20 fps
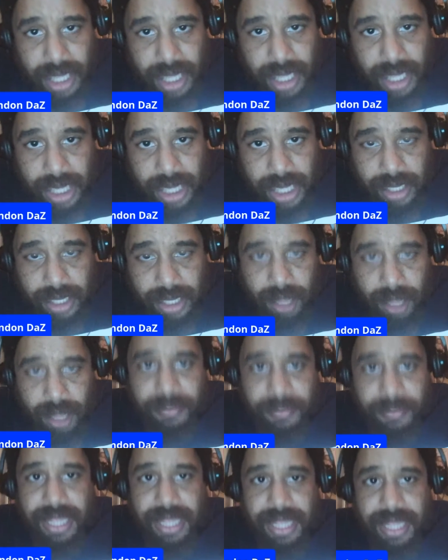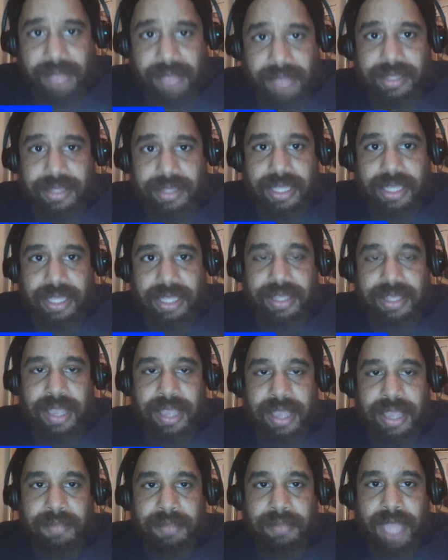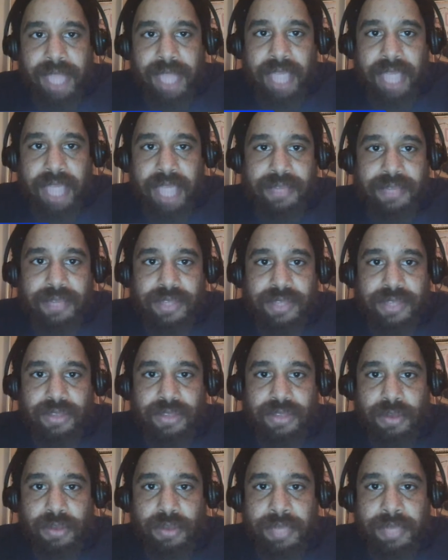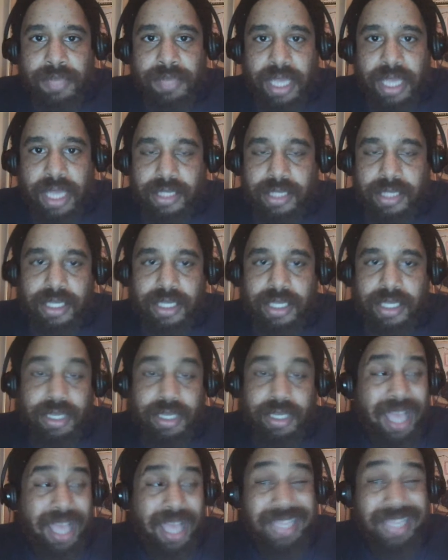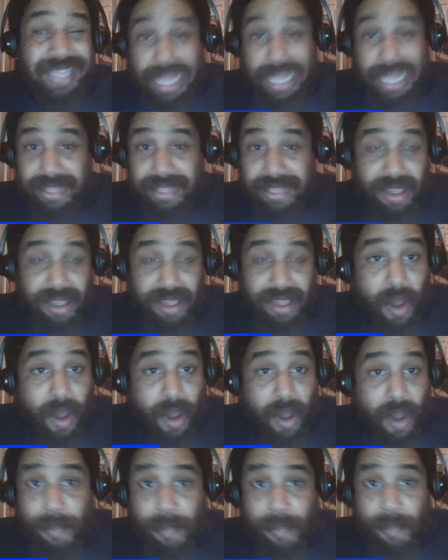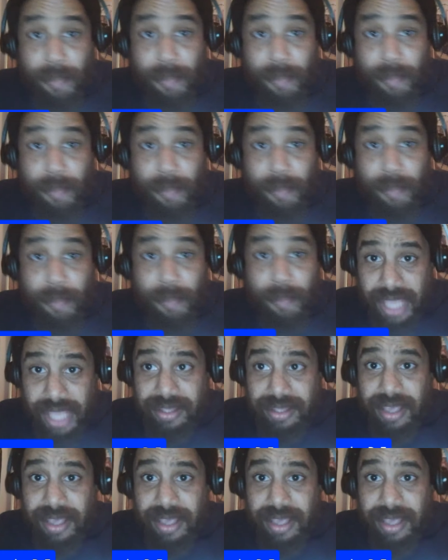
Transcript: and it comes down to the same kind of discrimination, I guess, on both sides,